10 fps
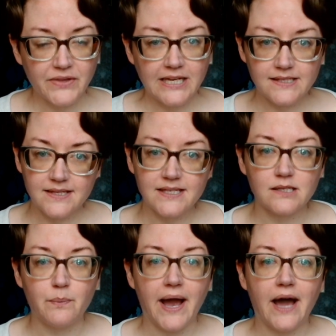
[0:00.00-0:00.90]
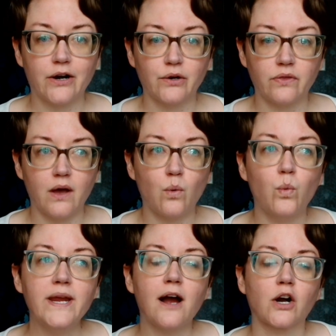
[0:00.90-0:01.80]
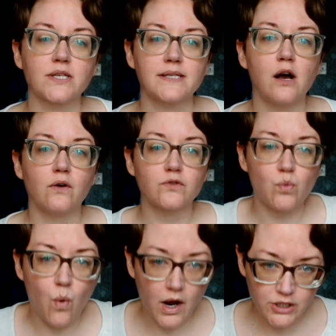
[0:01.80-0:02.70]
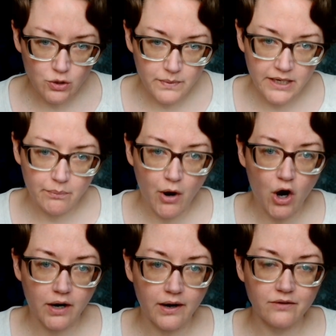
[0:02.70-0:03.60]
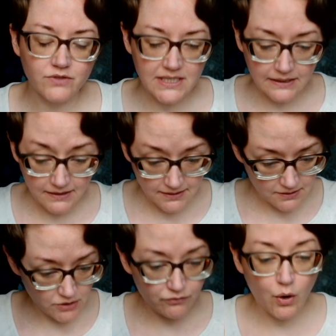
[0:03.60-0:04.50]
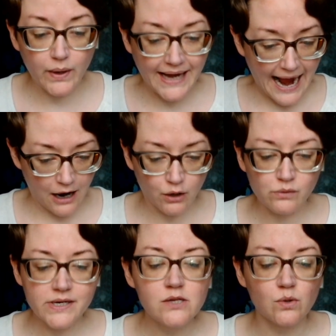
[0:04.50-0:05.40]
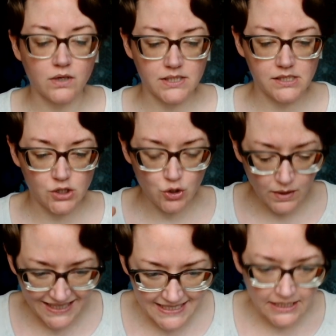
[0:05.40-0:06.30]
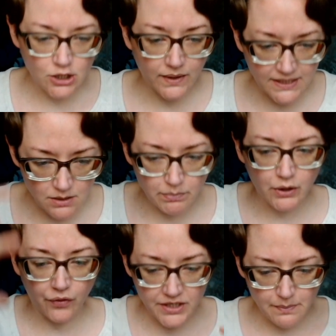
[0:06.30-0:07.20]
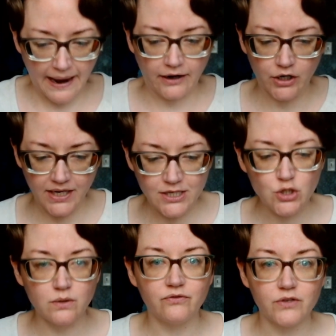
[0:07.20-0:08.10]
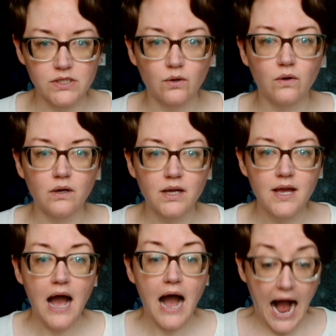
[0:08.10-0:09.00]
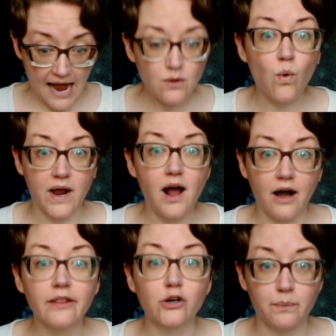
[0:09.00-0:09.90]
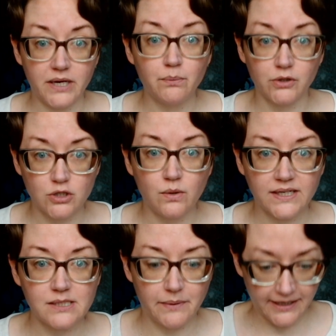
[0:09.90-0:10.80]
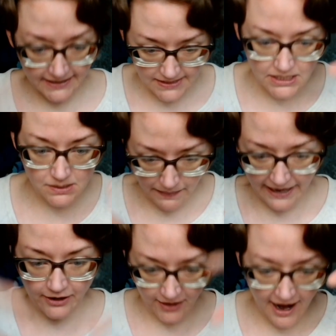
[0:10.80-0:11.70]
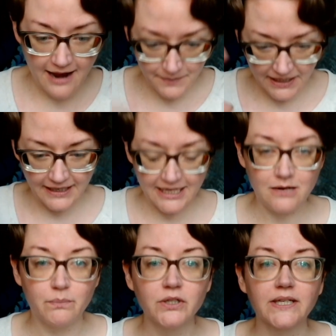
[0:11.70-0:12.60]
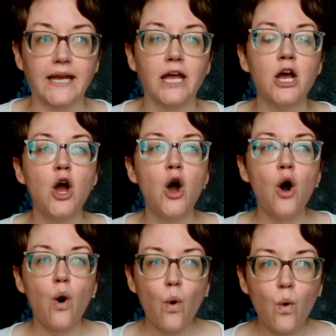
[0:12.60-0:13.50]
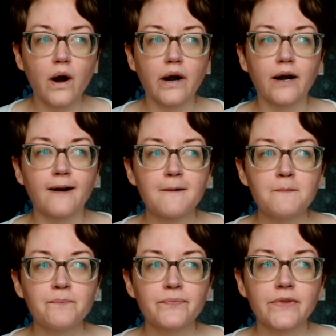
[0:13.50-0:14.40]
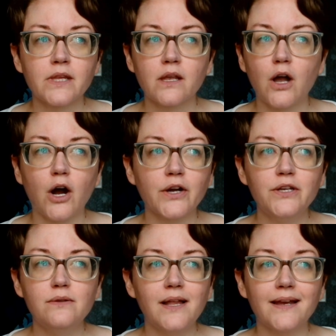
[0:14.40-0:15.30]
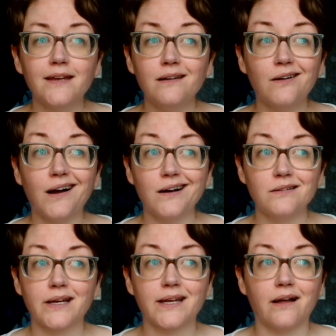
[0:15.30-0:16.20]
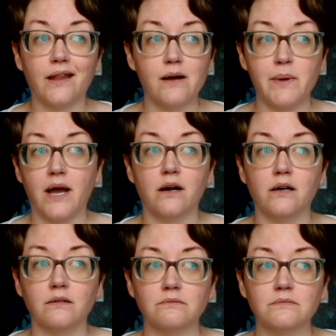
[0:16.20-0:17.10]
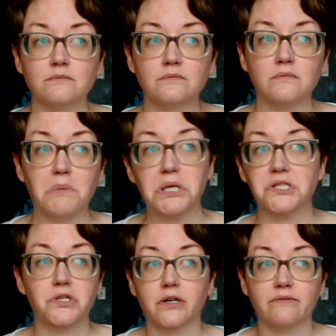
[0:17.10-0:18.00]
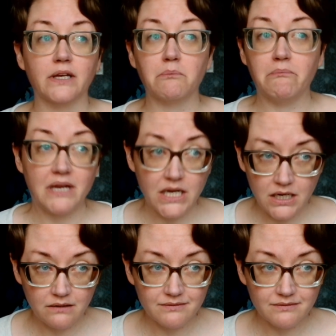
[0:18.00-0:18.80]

Is this a pattern that we ourselves want to be a part of de devoting our resources to continuing to build this pattern into the physical. I want other people to experience this pattern. I'm going to keep building it. Or are you like, you know, I don't like how that pattern is serving me.